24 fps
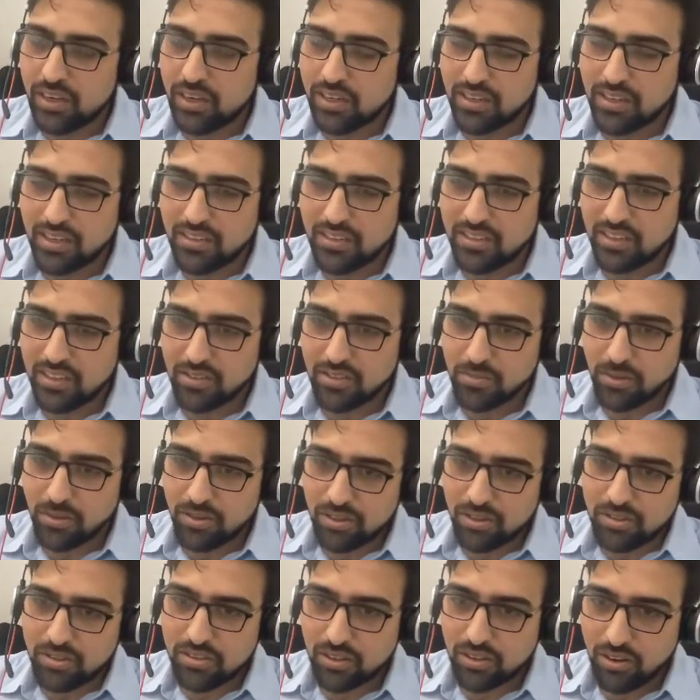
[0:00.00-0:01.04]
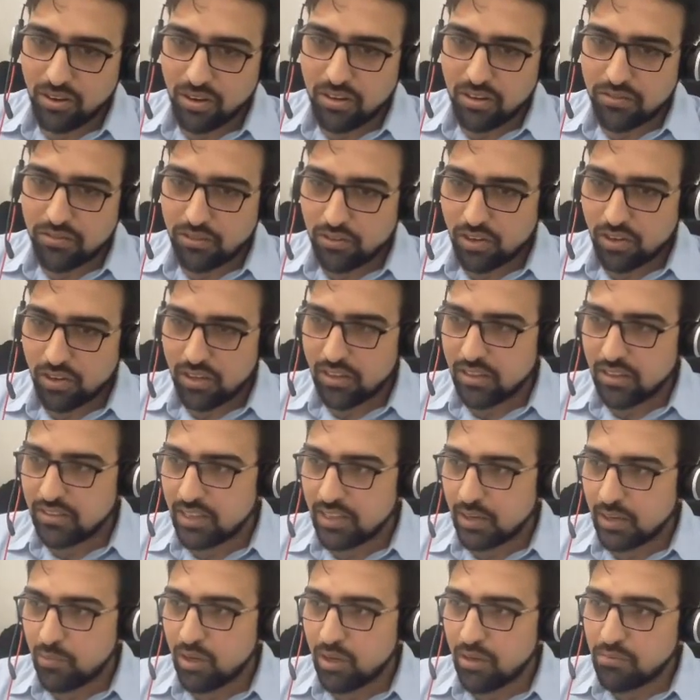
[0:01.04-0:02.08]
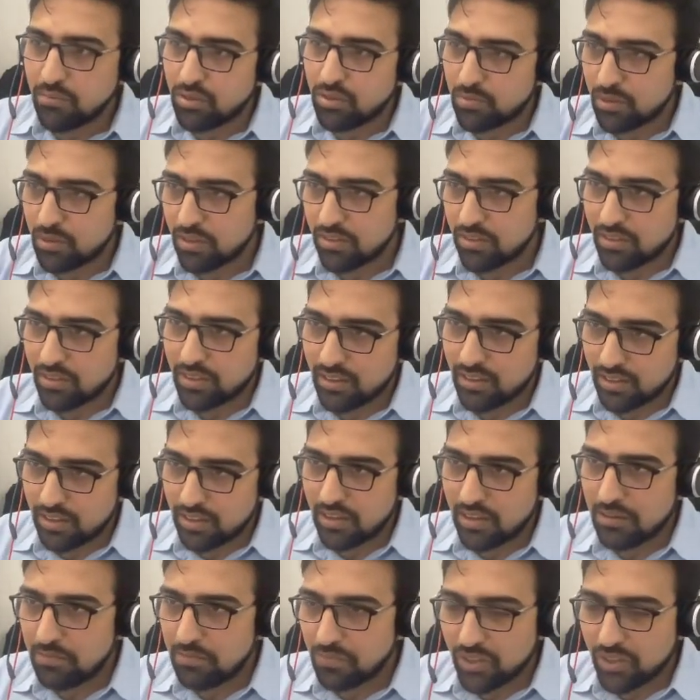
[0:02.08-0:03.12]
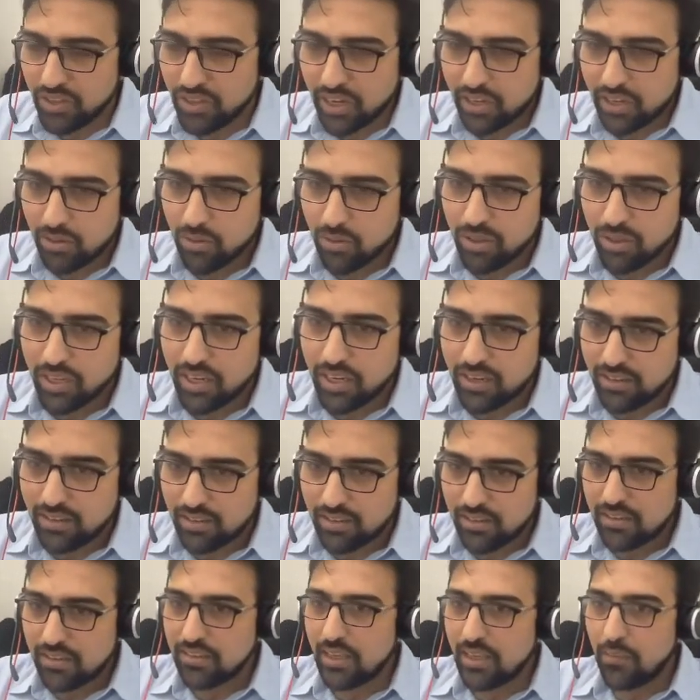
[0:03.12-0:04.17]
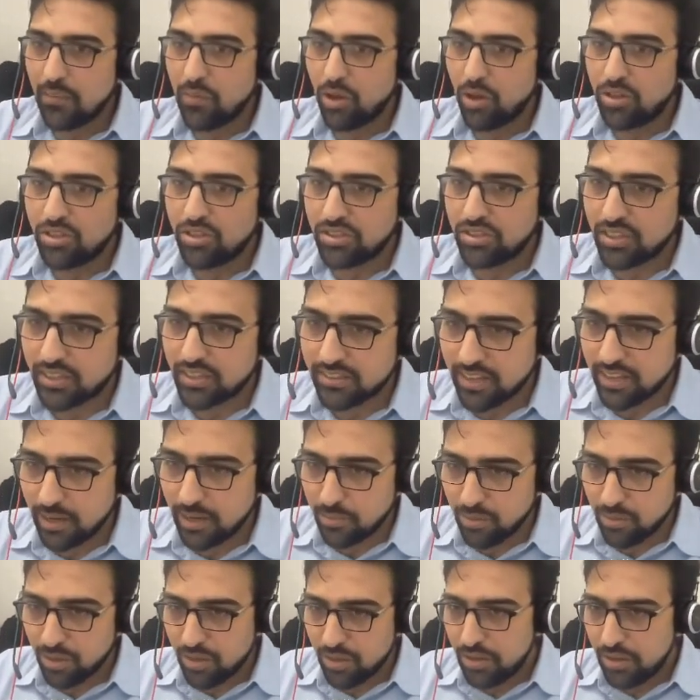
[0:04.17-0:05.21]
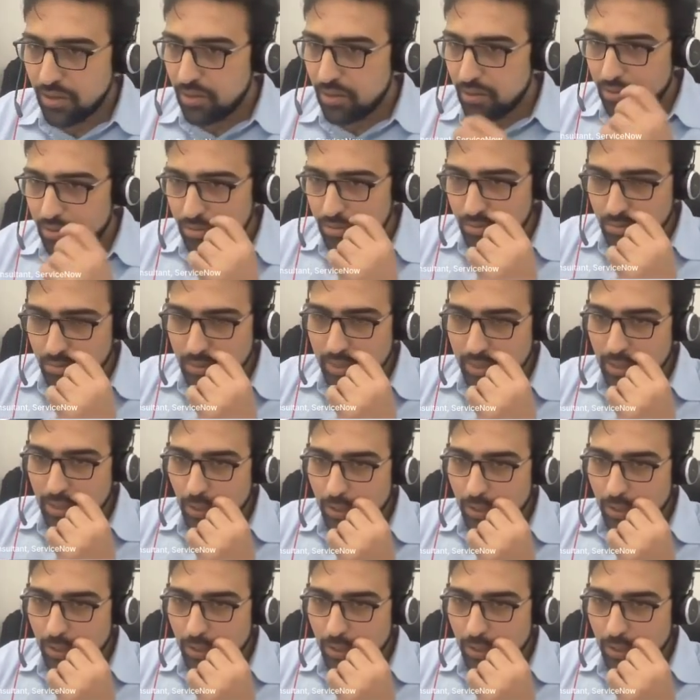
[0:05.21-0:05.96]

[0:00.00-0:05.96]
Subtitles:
It's just because all of you are in the same namespace and trying to create the same logistics app, so that